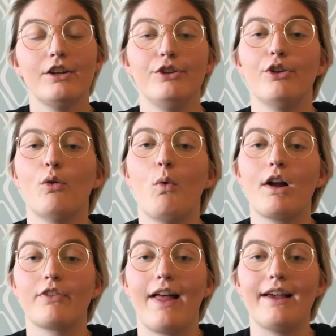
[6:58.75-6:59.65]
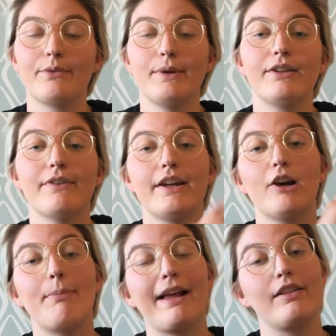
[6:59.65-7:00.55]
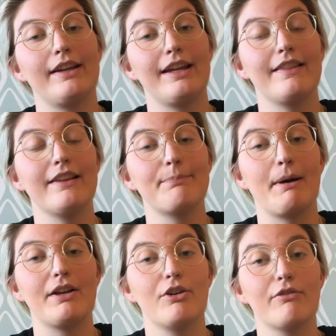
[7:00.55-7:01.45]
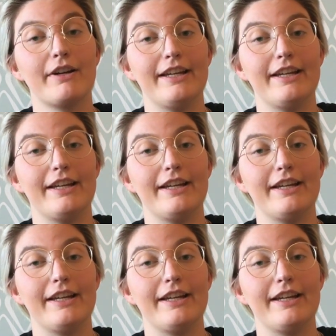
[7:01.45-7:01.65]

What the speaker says: You can watch last week's video by clicking this button over